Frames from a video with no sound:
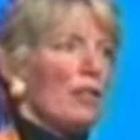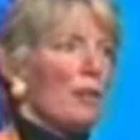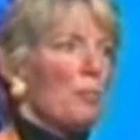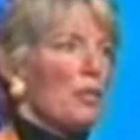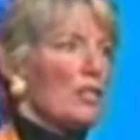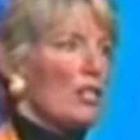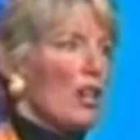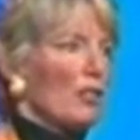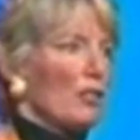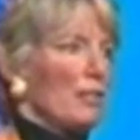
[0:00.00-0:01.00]
and the priest
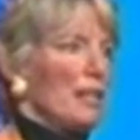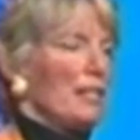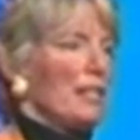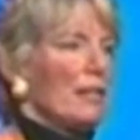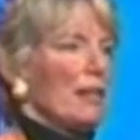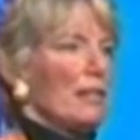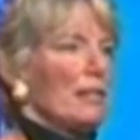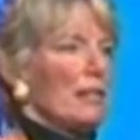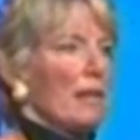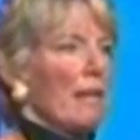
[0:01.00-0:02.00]
called her Amazing Grace.